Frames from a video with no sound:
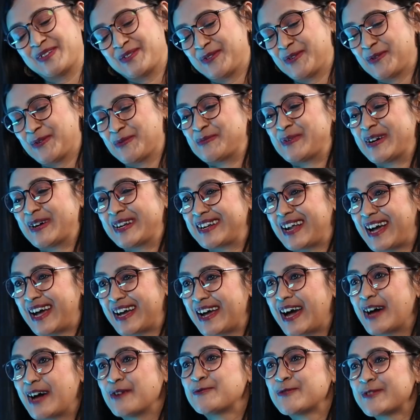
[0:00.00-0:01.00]
don't know, but
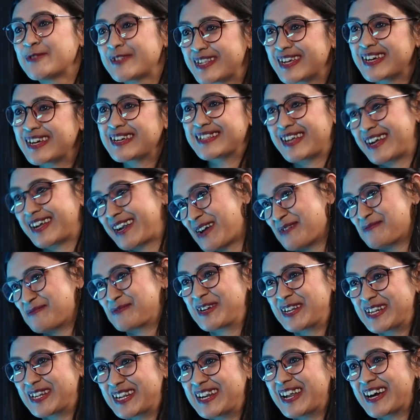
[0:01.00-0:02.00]
I would think that I'm
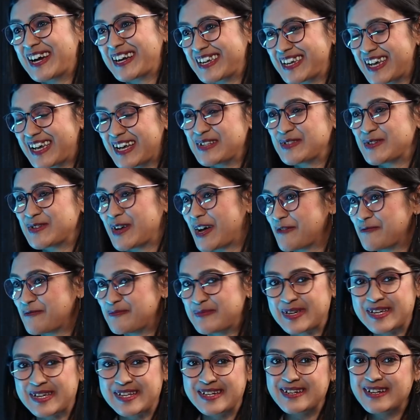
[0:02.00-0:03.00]
really lucky. And so I've
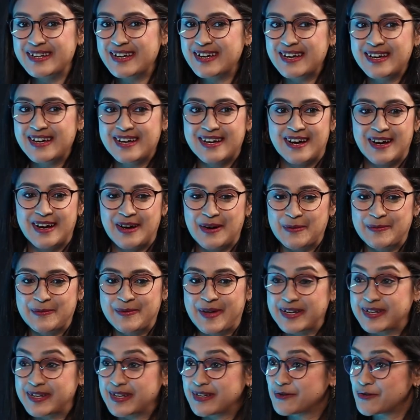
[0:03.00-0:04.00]
been
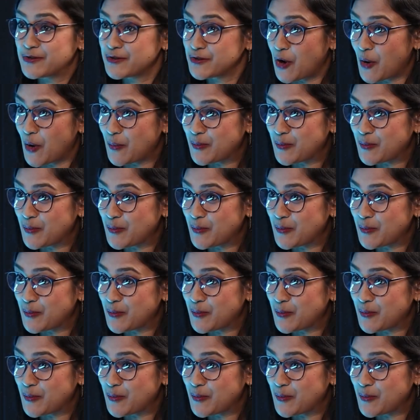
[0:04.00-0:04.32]
getting good